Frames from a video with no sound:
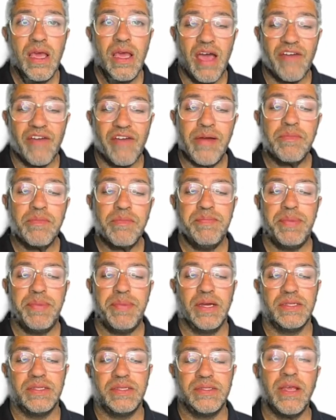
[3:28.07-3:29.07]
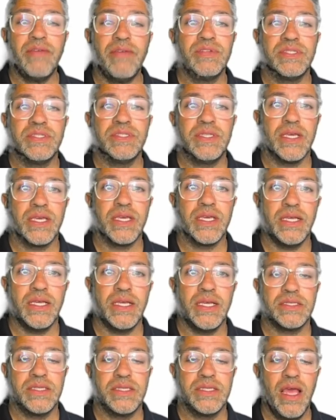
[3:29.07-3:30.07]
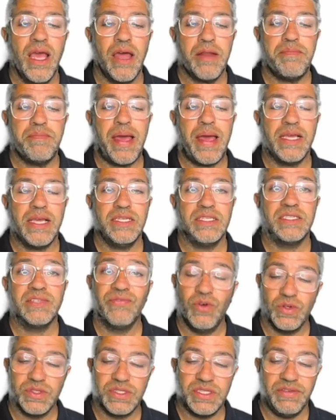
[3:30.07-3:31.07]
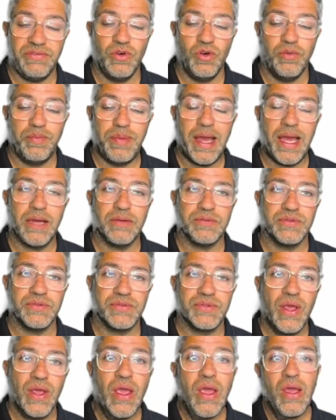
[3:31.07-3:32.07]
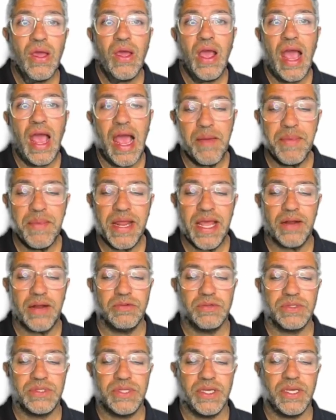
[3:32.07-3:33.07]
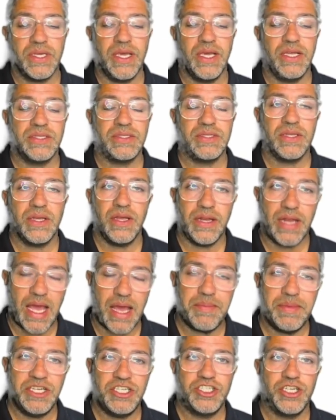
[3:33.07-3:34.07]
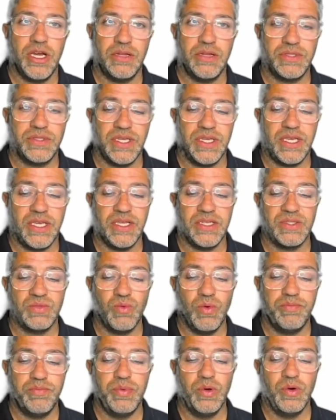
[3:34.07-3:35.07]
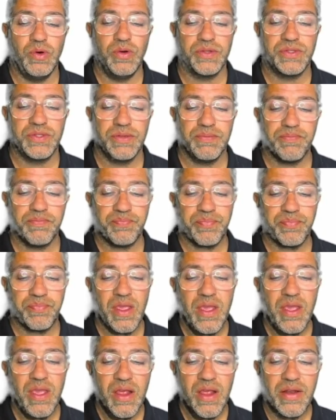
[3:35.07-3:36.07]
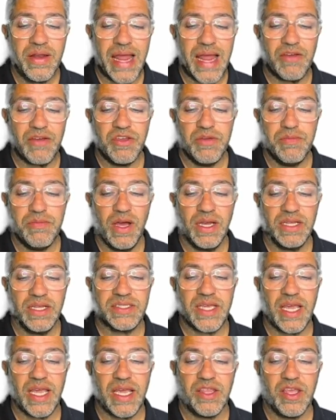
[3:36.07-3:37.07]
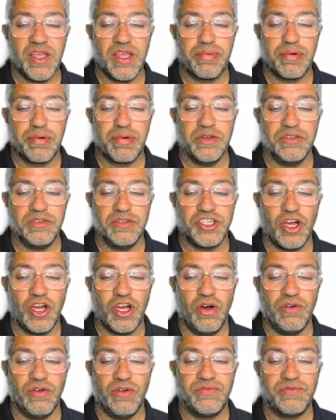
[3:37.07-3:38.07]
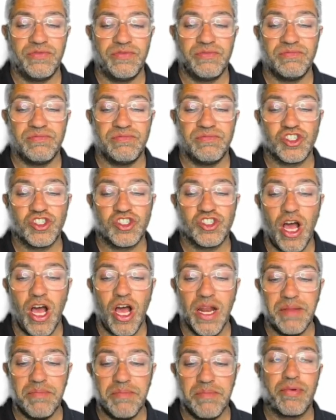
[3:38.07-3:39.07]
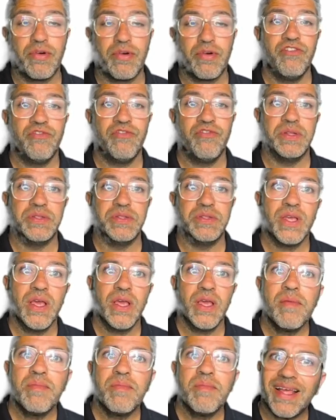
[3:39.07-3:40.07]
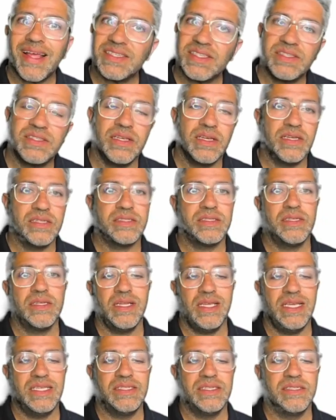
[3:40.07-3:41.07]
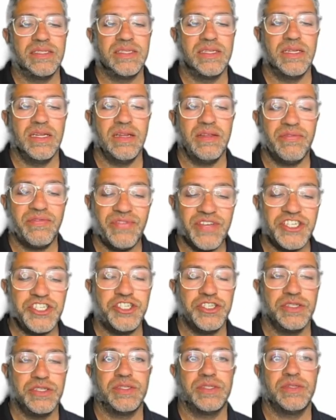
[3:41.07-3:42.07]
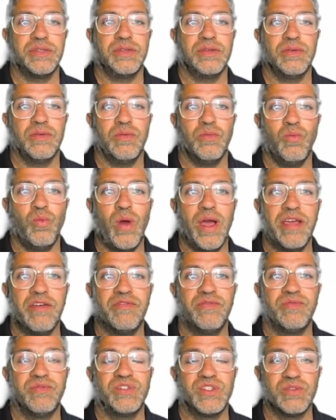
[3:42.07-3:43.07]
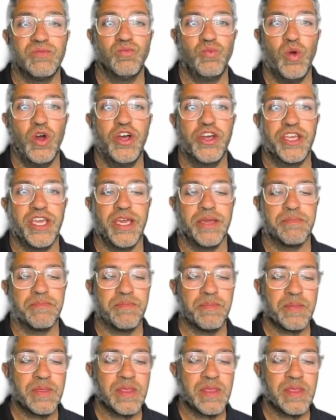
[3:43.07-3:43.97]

A family buys 7 tickets and pays £44. How many adult tickets and how many child tickets were bought? Now, you might take the approach of trial and improvement, but that certainly isn't an efficient way of working.